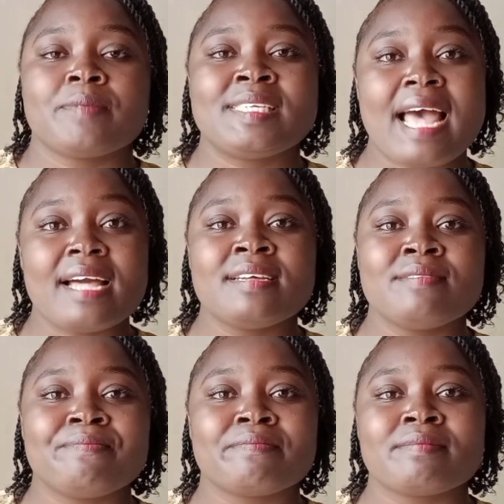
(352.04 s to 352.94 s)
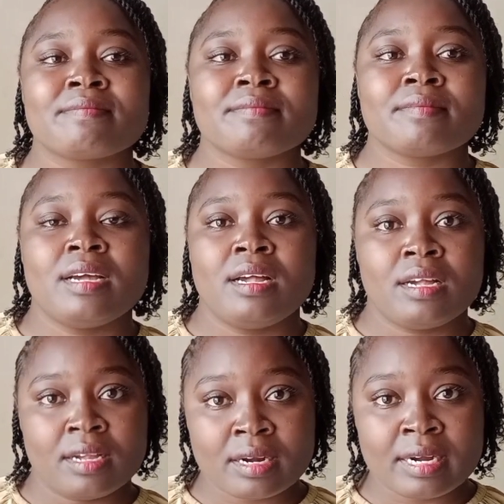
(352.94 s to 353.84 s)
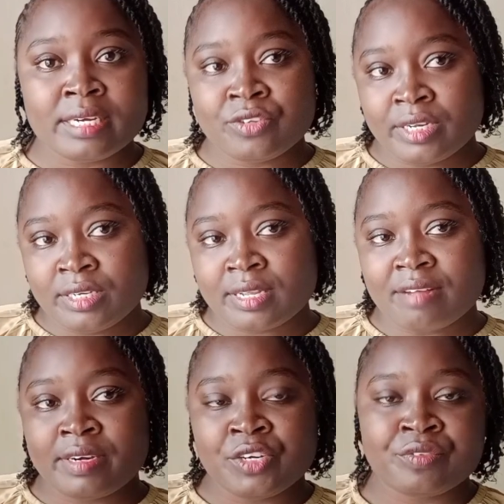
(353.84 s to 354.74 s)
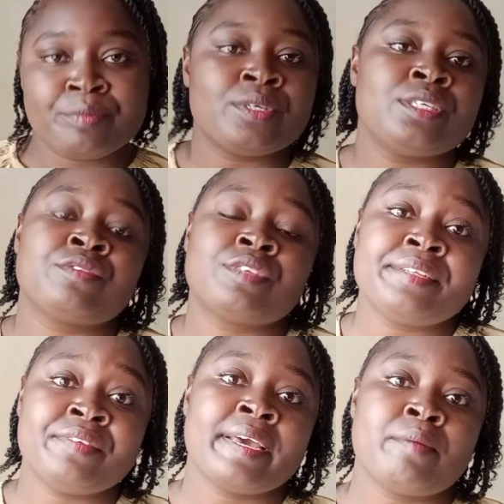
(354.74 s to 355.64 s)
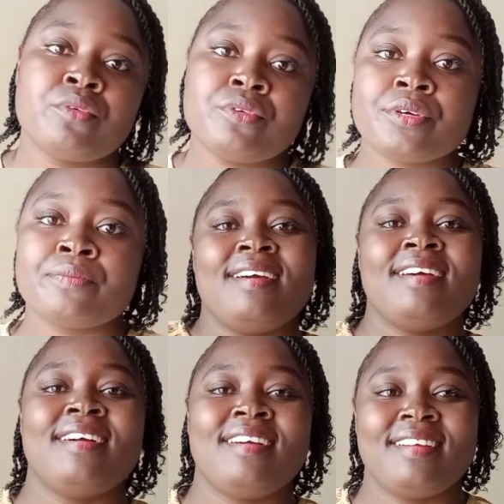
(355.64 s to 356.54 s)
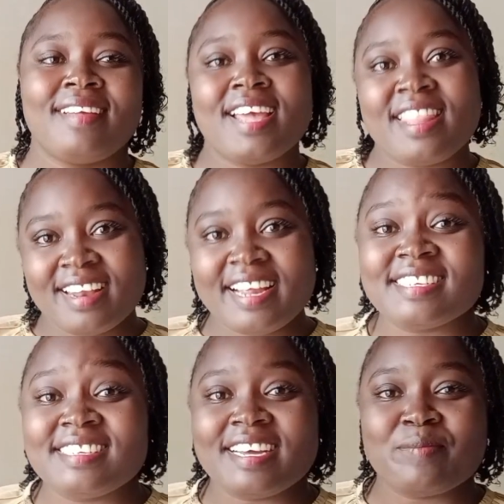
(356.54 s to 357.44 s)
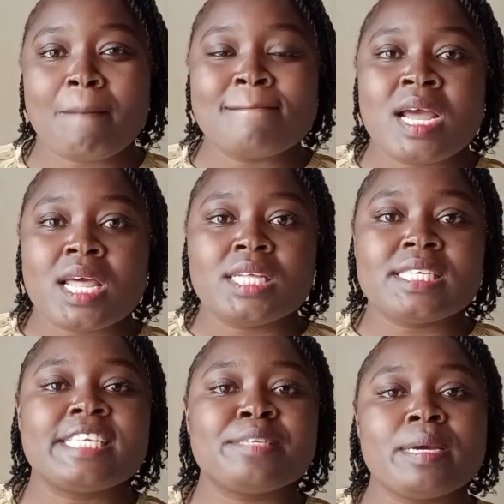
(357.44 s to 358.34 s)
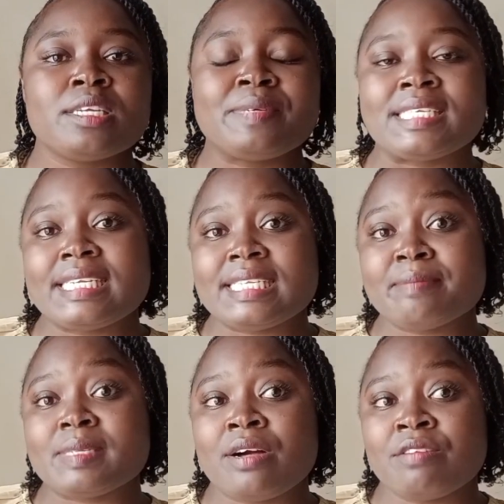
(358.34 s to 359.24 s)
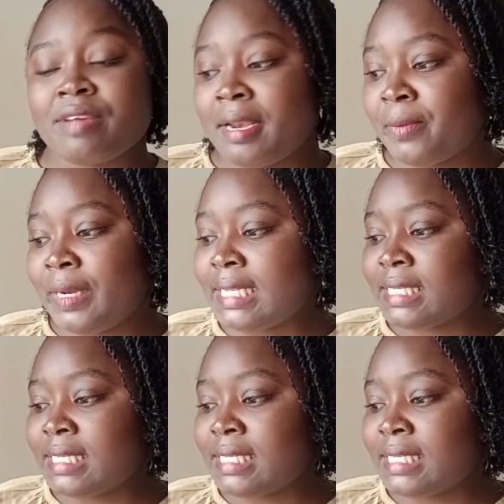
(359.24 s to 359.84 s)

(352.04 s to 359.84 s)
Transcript: tank led to the discovery of the body of Sylvia Kemunto. And the next day, the suspect presents himself in a police